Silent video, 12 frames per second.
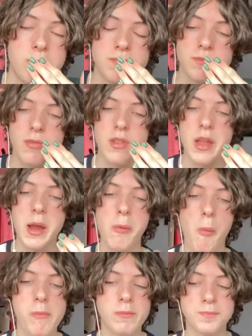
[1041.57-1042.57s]
Like,
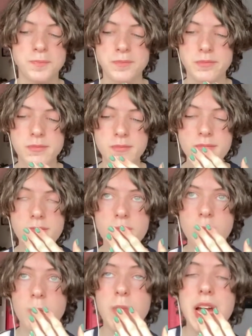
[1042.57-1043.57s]

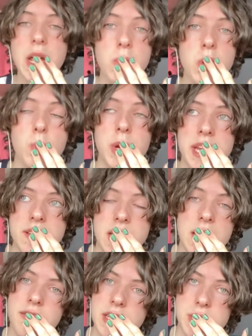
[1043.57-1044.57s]
I will wait
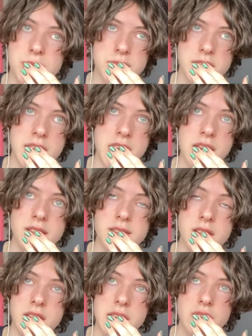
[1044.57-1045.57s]
every Tuesday
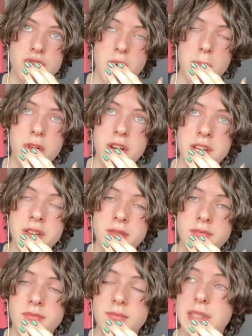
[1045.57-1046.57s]
until they drop one
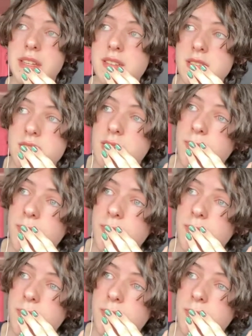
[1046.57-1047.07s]
because